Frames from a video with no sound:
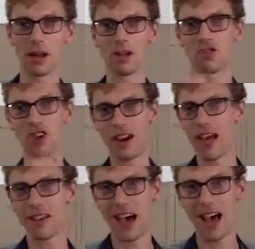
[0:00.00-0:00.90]
and I'm going to try and
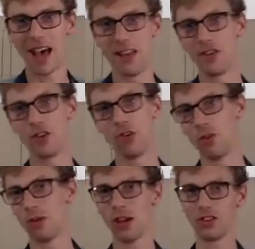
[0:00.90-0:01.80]
add a
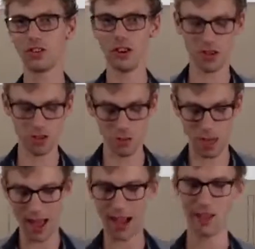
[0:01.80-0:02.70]
handle and show you a
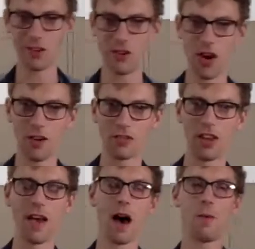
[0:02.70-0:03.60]
bit how you can craft.